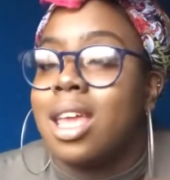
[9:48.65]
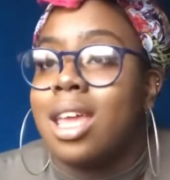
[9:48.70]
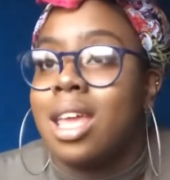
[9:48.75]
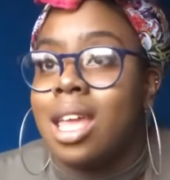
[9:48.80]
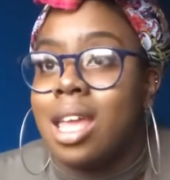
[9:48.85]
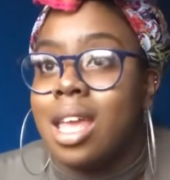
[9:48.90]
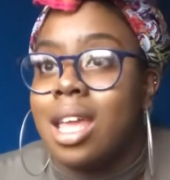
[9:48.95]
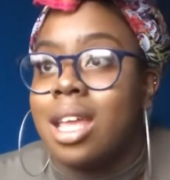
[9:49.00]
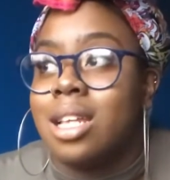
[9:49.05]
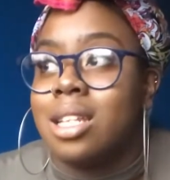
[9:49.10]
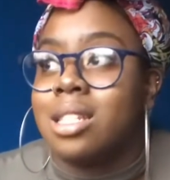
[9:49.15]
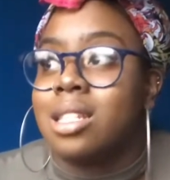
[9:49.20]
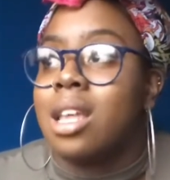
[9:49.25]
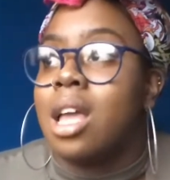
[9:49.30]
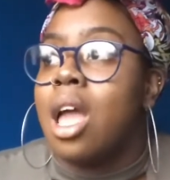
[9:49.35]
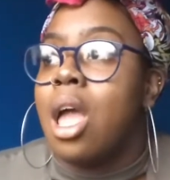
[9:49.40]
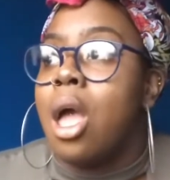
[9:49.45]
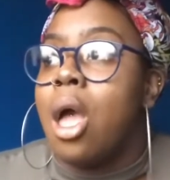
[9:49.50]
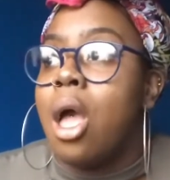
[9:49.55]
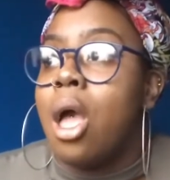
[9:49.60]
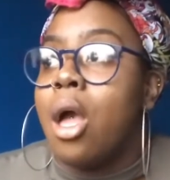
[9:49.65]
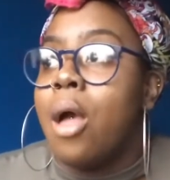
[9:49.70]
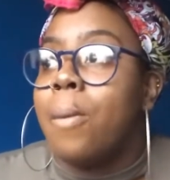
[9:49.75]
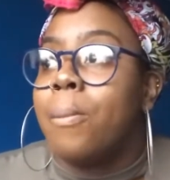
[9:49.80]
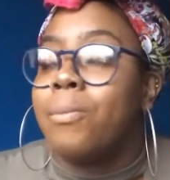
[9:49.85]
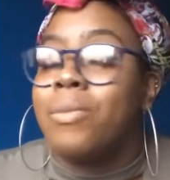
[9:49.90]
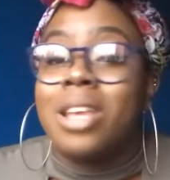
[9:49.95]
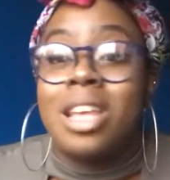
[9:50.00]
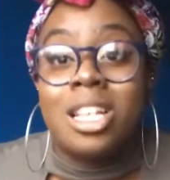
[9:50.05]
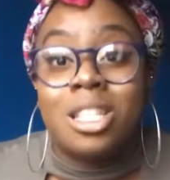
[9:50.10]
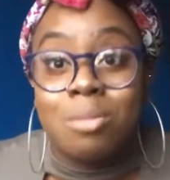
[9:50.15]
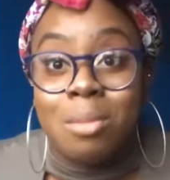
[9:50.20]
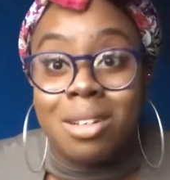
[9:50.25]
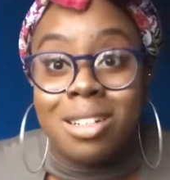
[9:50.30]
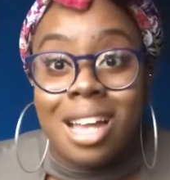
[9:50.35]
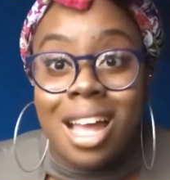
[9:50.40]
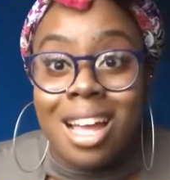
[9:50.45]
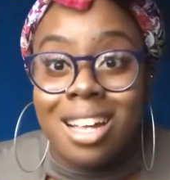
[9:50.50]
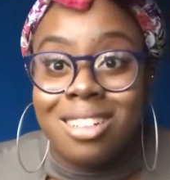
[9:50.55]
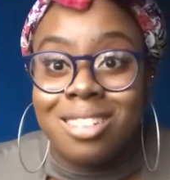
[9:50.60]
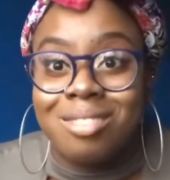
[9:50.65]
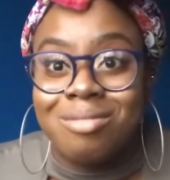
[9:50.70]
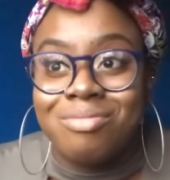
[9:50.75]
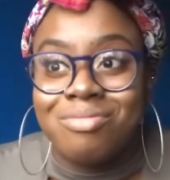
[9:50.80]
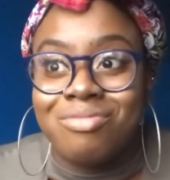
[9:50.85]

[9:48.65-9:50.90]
He's my dad.